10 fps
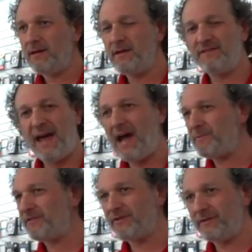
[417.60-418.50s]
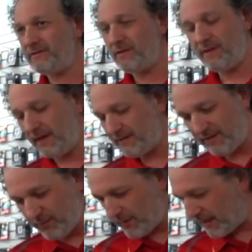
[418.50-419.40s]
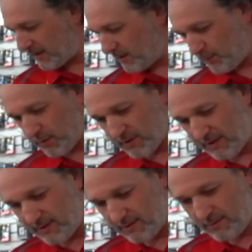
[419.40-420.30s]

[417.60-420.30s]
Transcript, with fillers: okay. There's apps, there's all these other things. I just want to get a little booklet